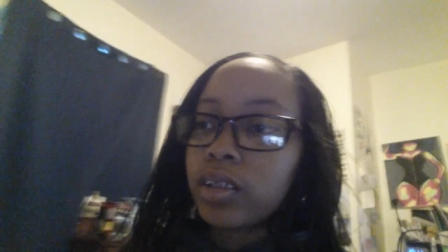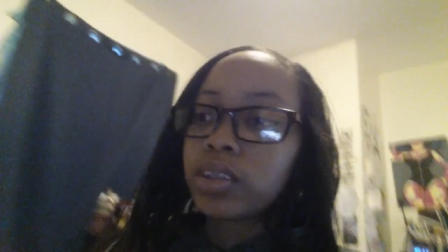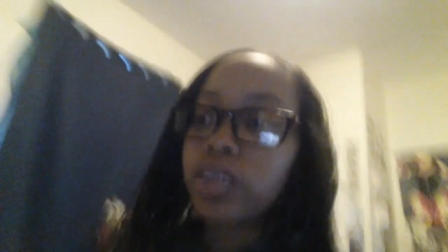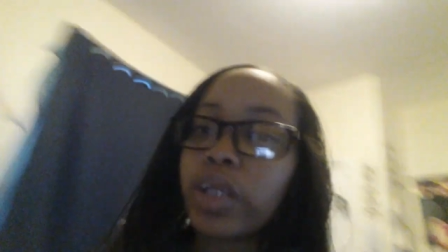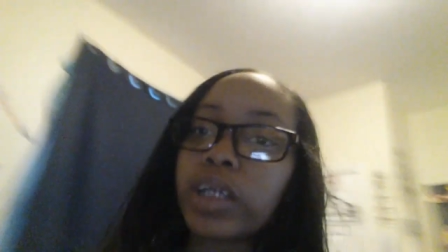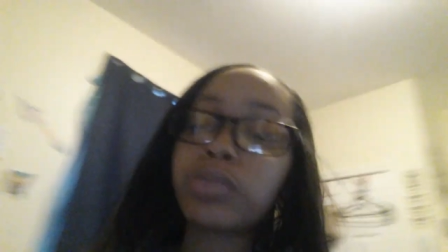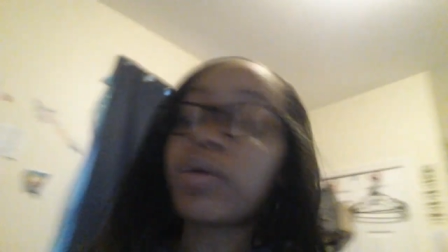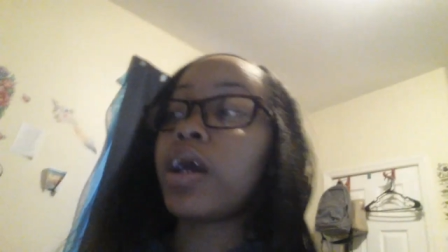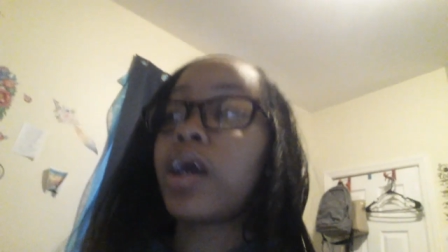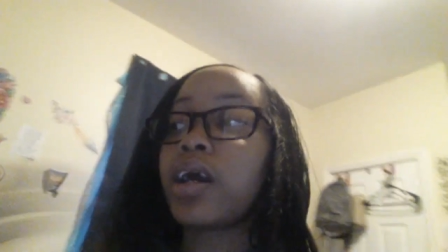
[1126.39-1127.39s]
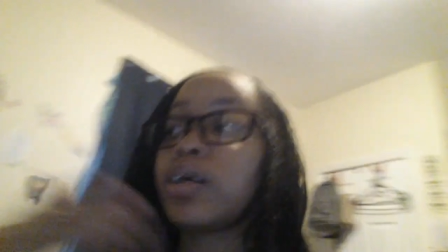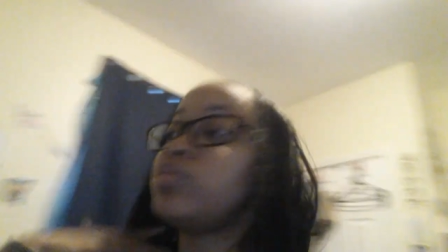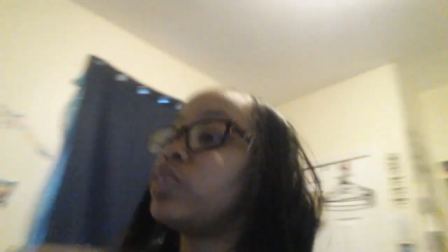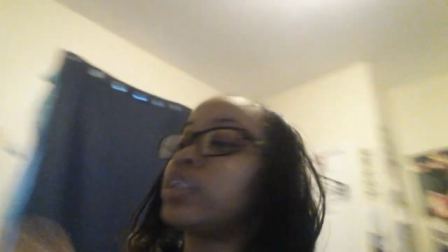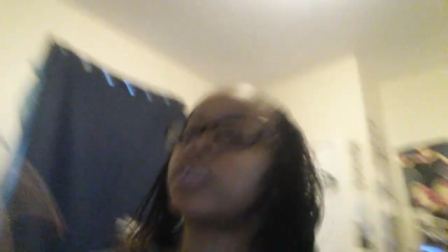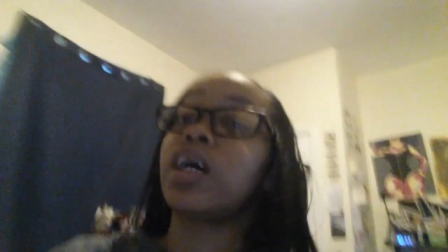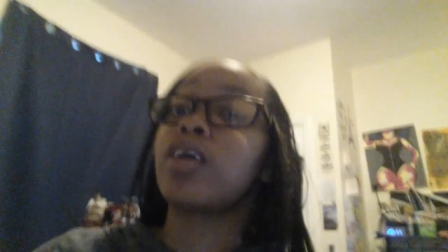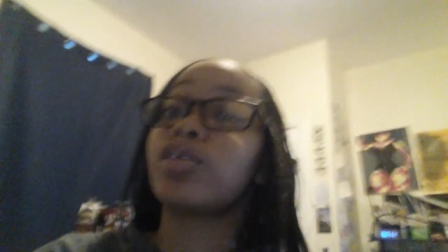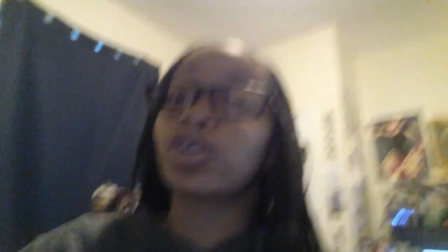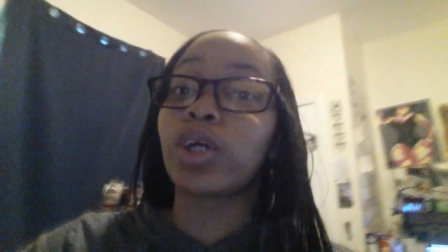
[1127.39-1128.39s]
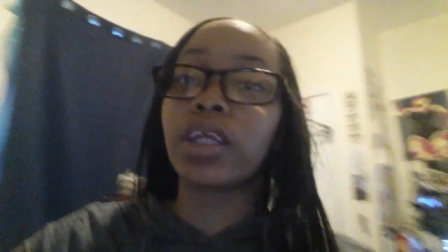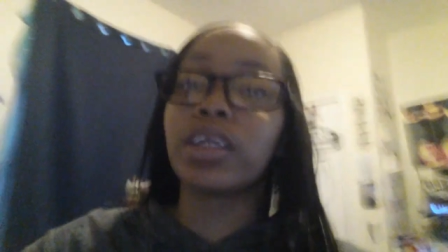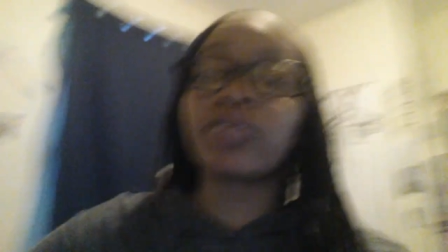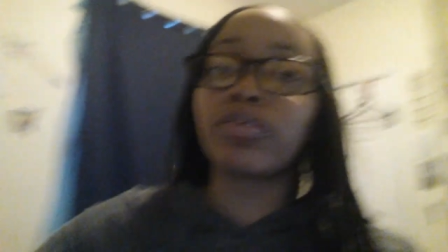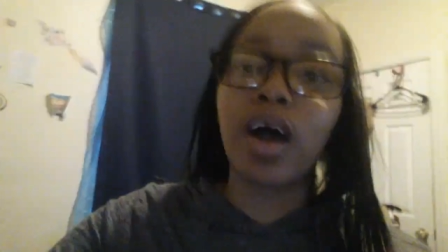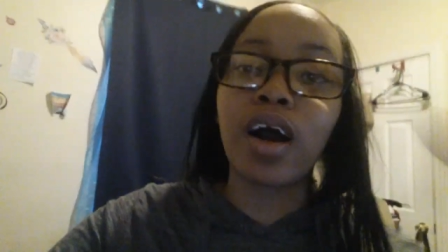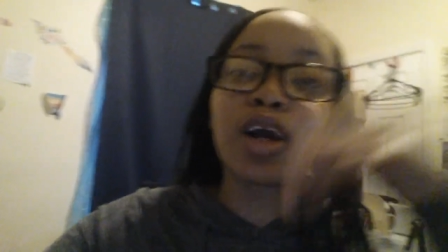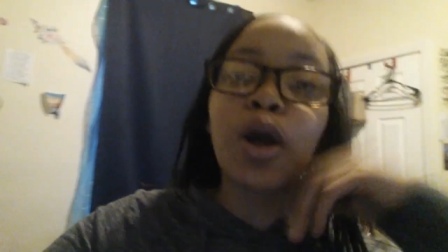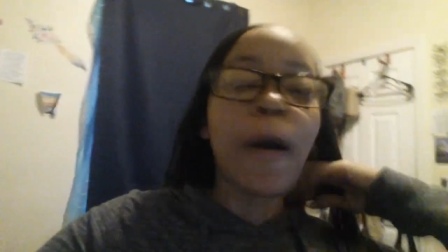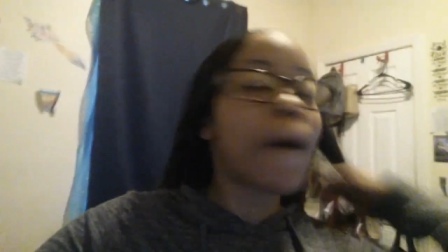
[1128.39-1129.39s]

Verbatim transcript: So that's why I'm just now starting this vlog.